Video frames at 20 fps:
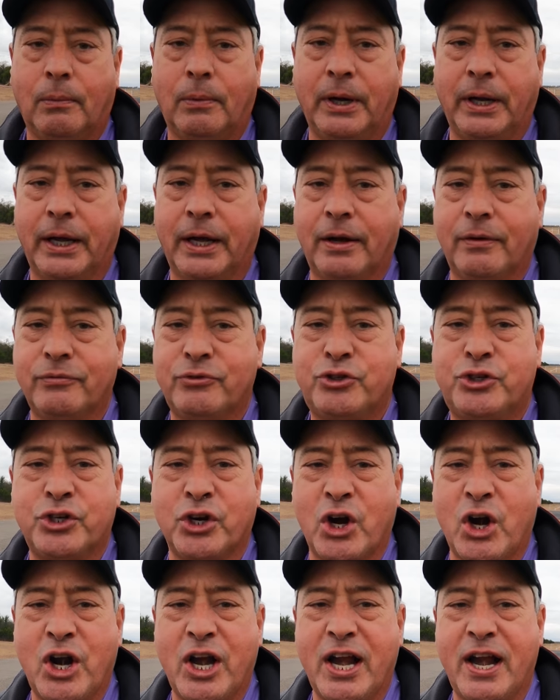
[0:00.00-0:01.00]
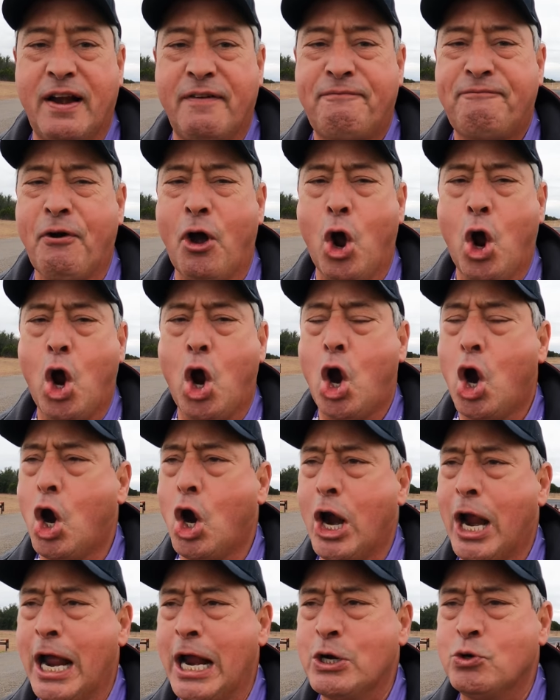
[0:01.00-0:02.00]
We have journeyed
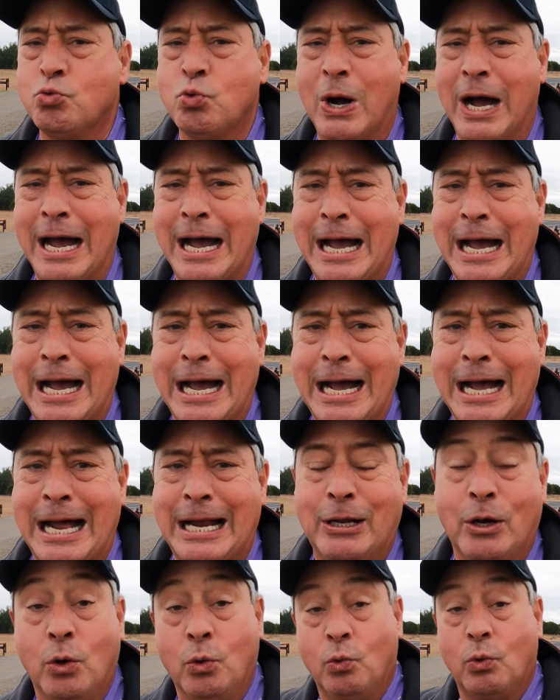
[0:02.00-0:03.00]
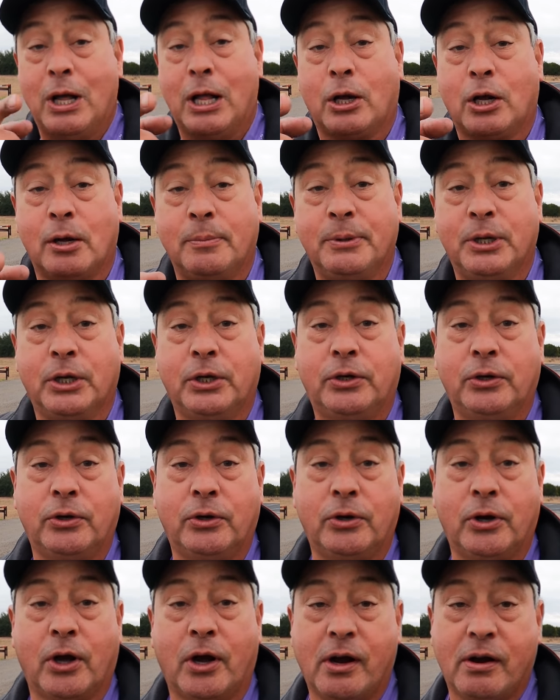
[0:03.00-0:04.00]
far and wide. Welcome to
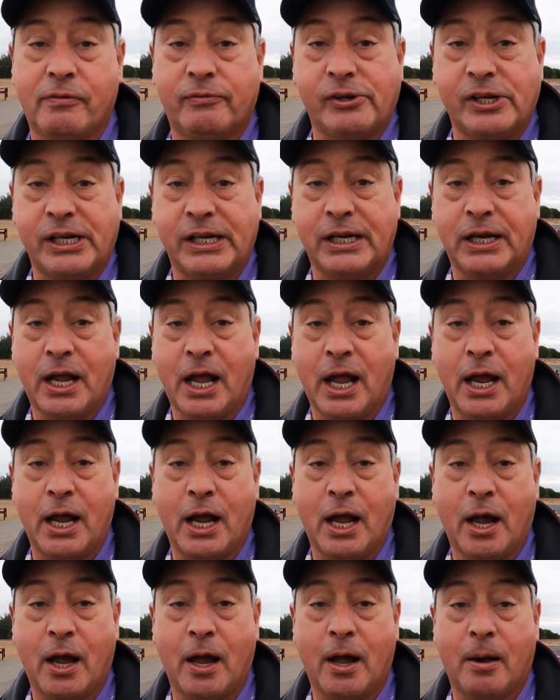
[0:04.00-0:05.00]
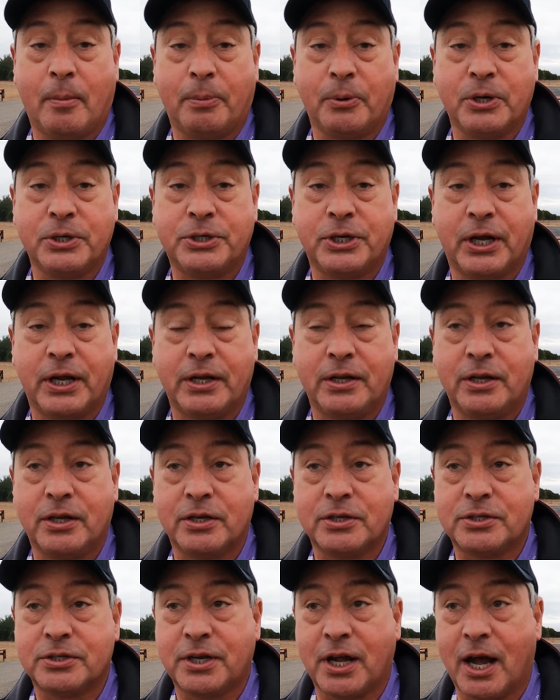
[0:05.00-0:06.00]
Dude RV. Hey, I appreciate
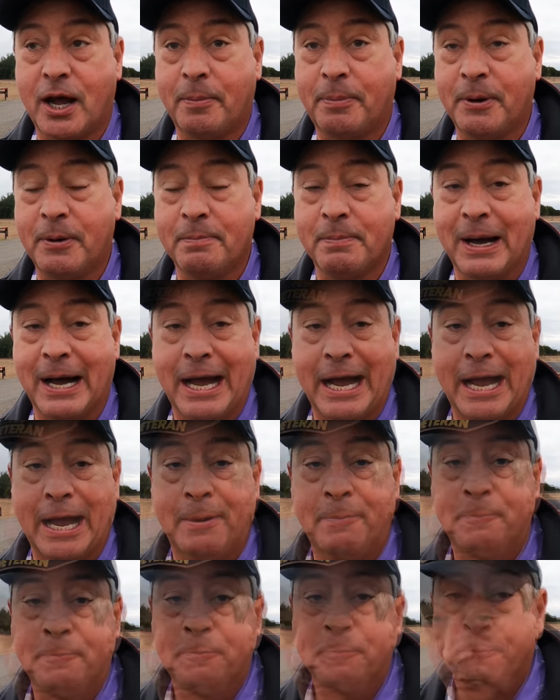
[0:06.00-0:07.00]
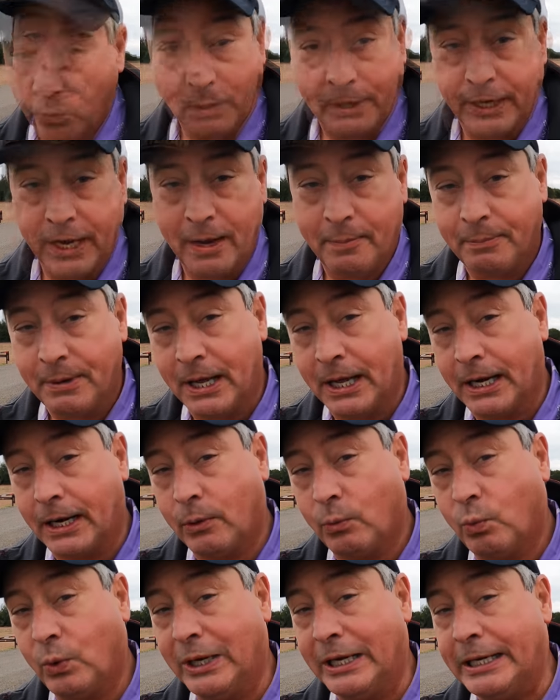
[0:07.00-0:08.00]
you stopping by. We're camped out
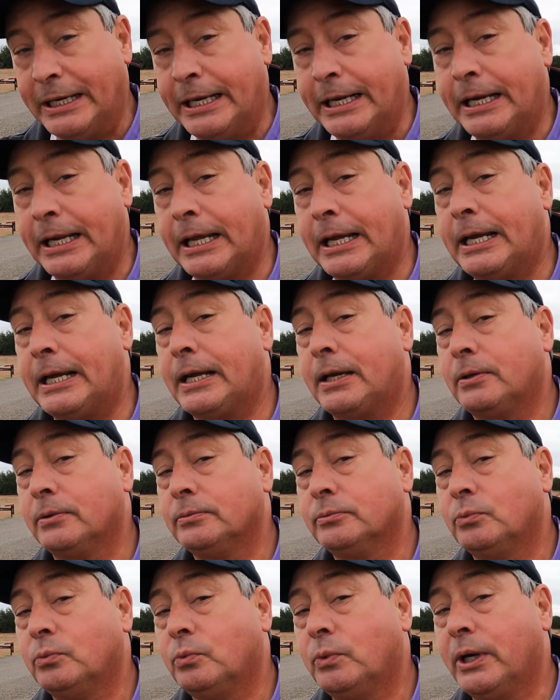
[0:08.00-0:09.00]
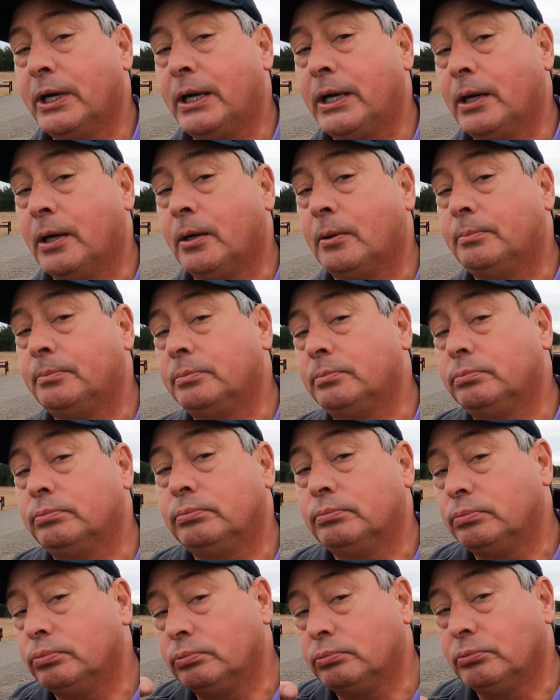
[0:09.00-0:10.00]
at Whitney Lake, way up
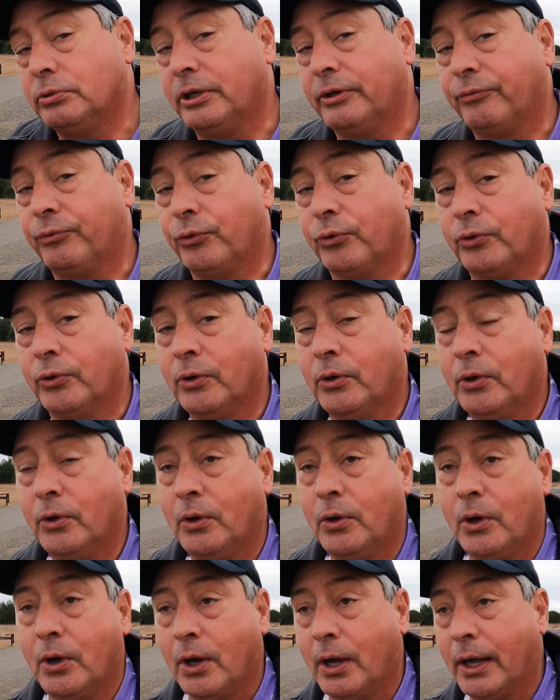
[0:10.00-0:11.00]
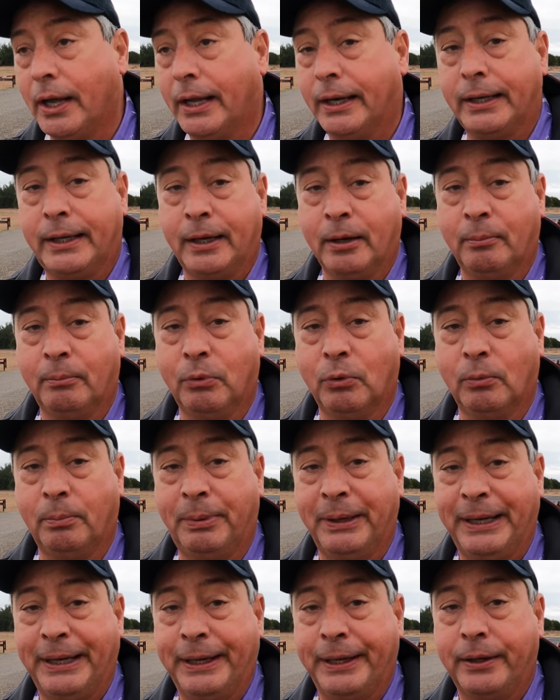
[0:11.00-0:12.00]
river at Kimball
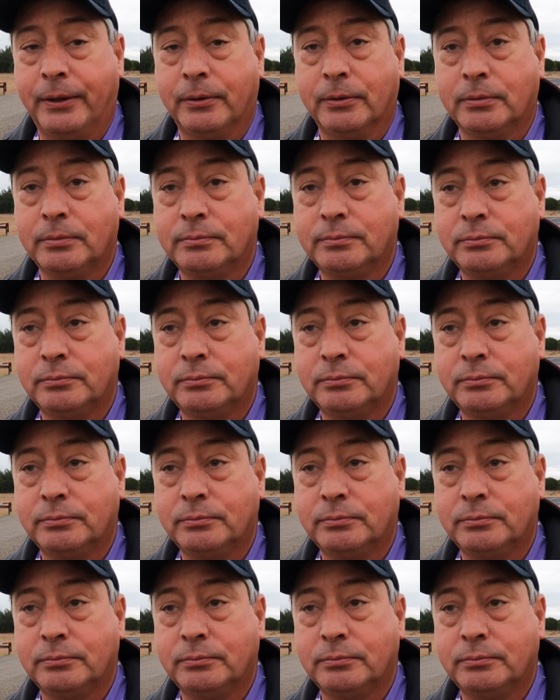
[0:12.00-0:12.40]
Bend.